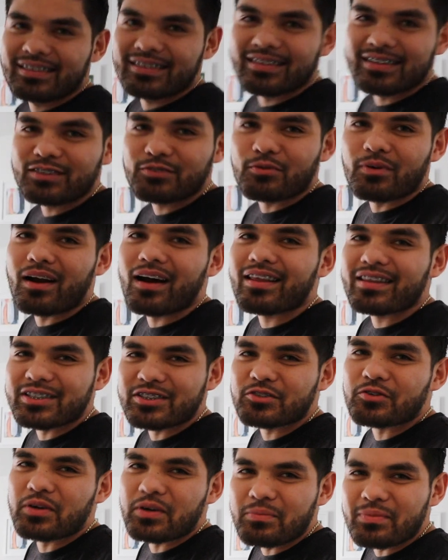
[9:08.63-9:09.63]
the
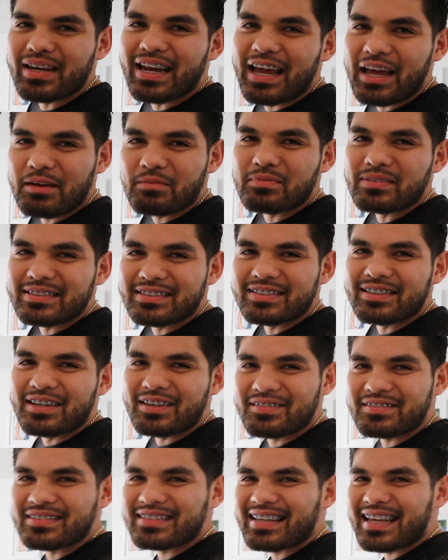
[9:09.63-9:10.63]
screaming happens, you
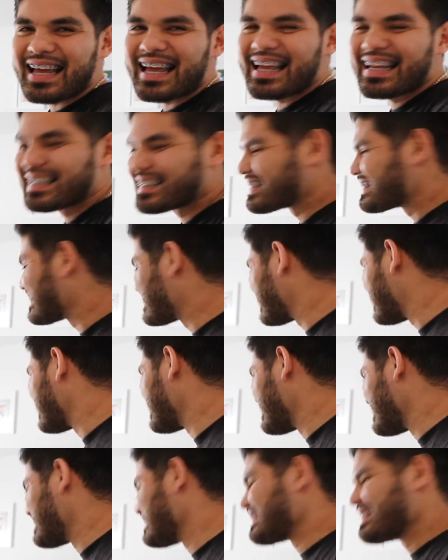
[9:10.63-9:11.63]
know what I'm
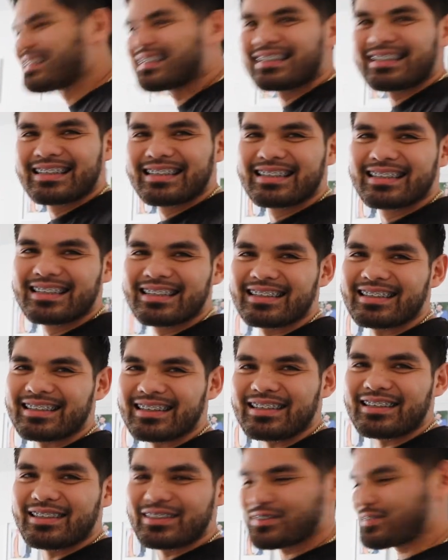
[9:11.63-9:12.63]
saying?
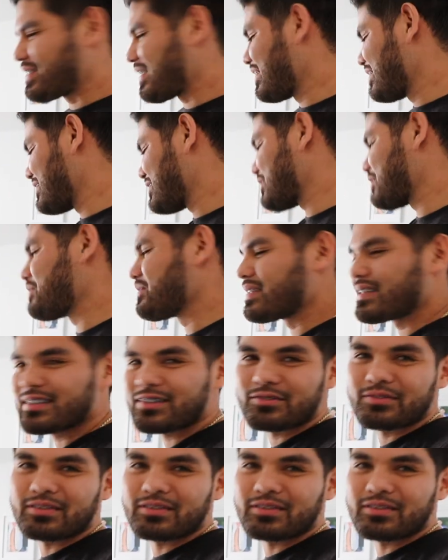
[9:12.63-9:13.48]
Yeah, this is where all the screaming.